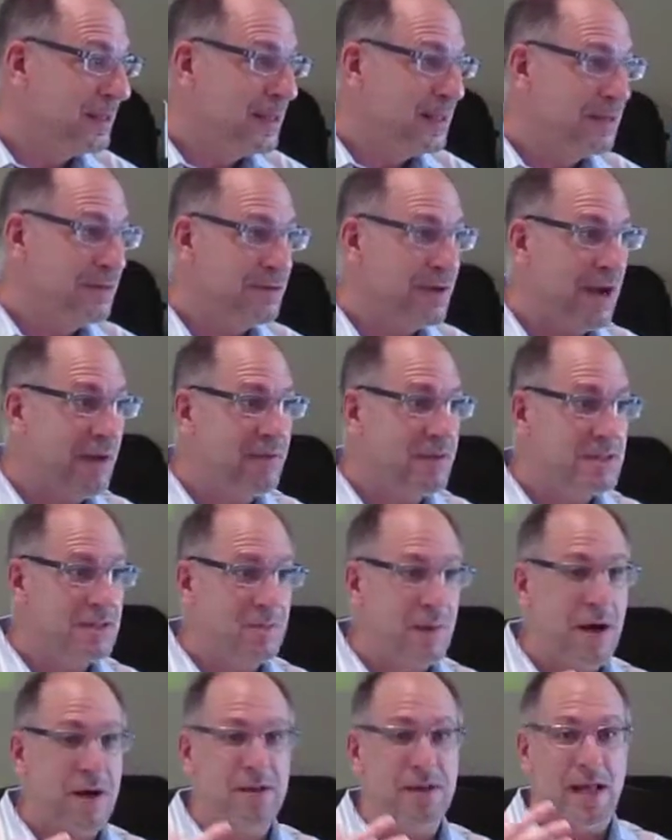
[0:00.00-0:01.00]
The new covenant is
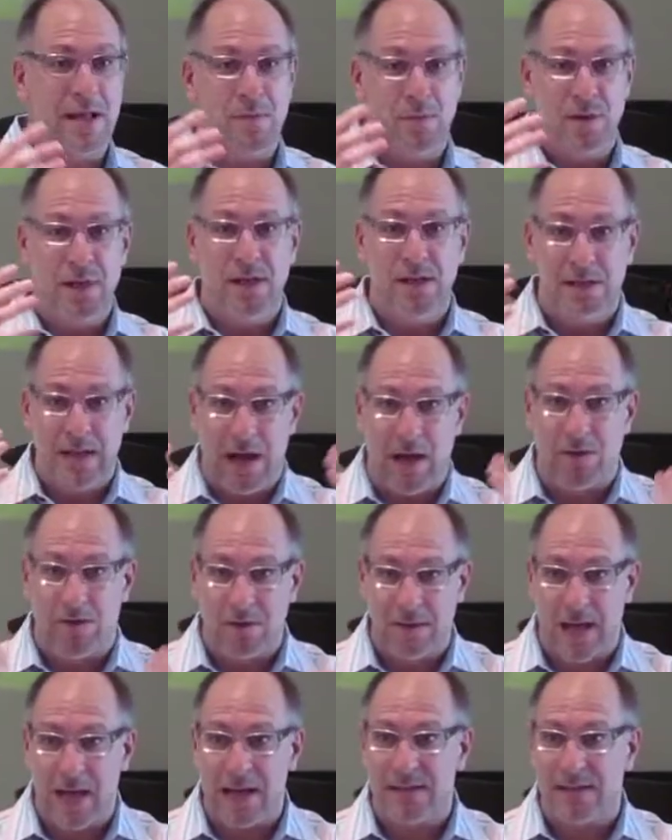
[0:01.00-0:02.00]
about that we
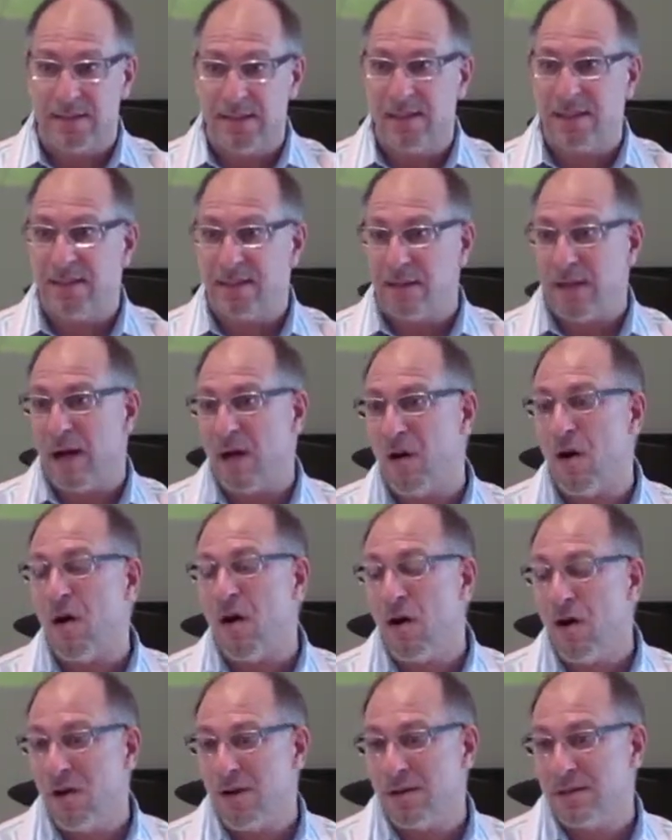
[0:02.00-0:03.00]
now, God sees our
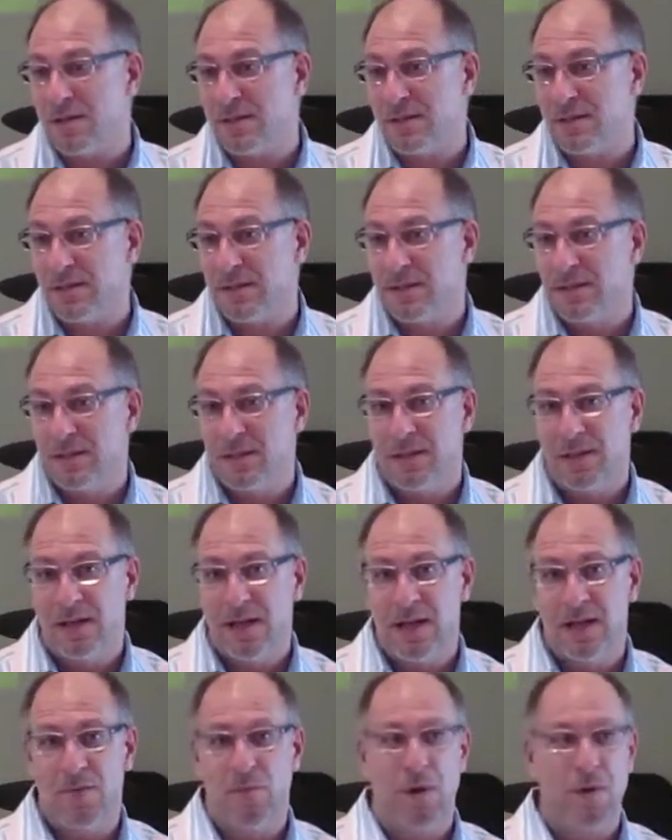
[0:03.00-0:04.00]
heart
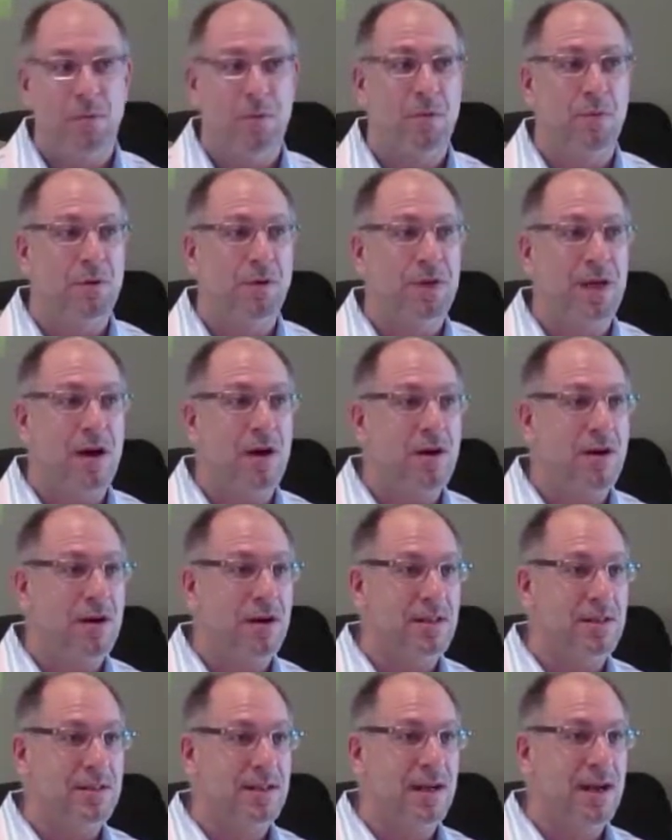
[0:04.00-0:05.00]
and the way we really are
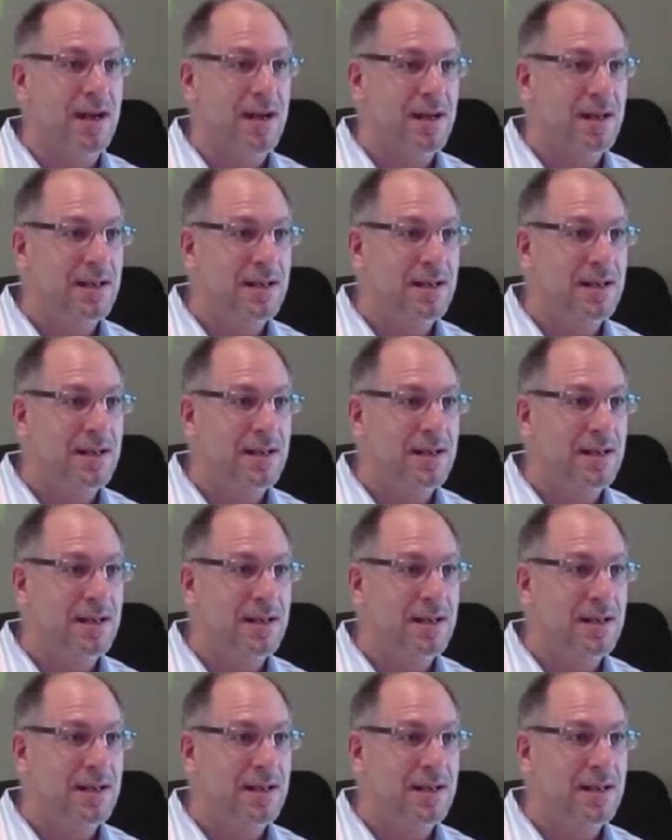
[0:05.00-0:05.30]
inside.